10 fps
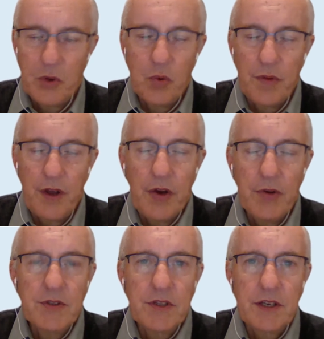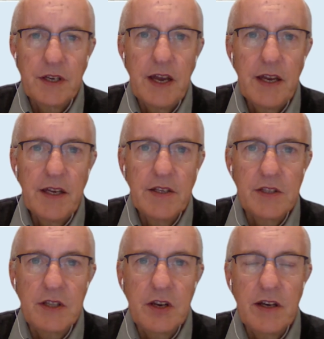all know, until the Canadians
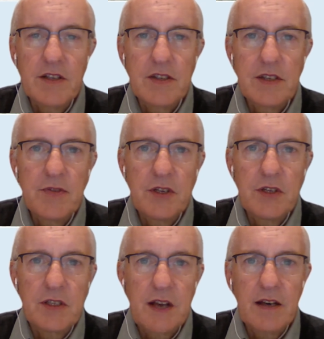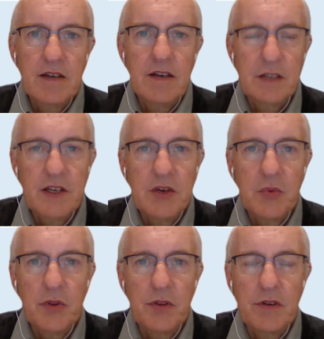in the 1970s started to tinker
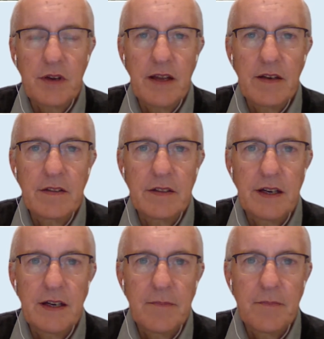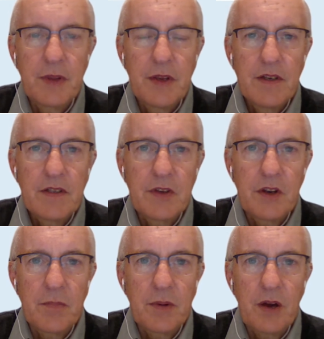with it and
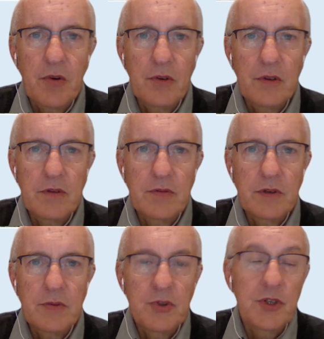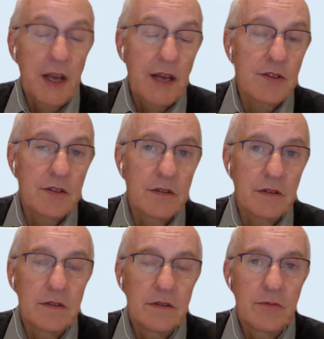develop low erucic acid
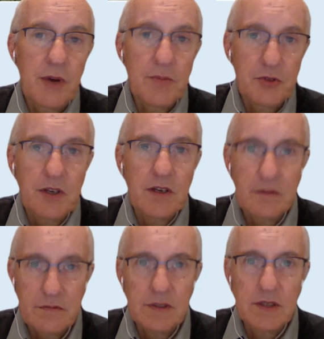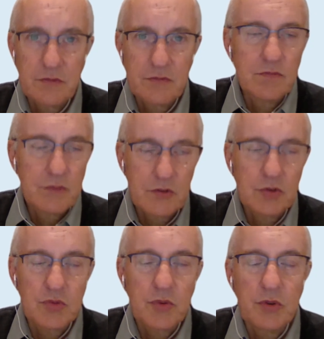rapeseed, and of
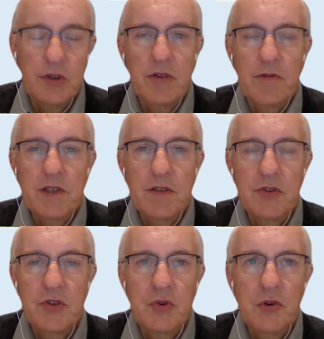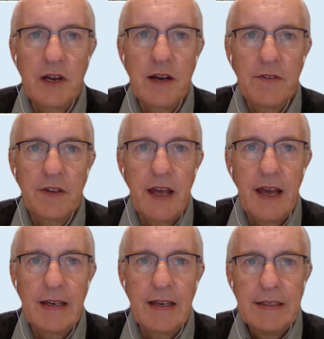course we all know the rest of the story after
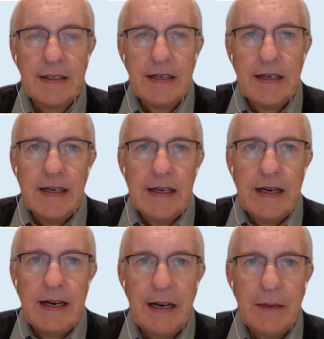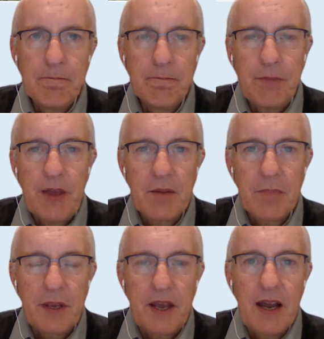that. And it
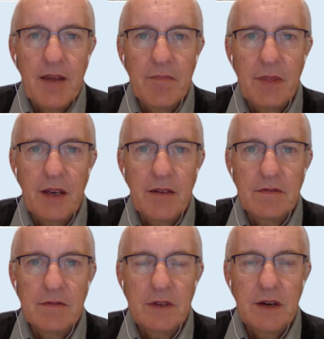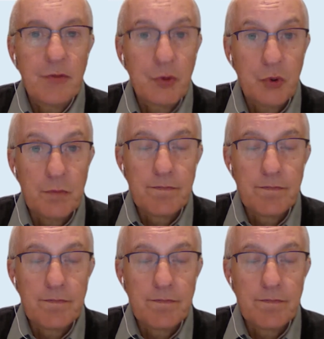became then a food.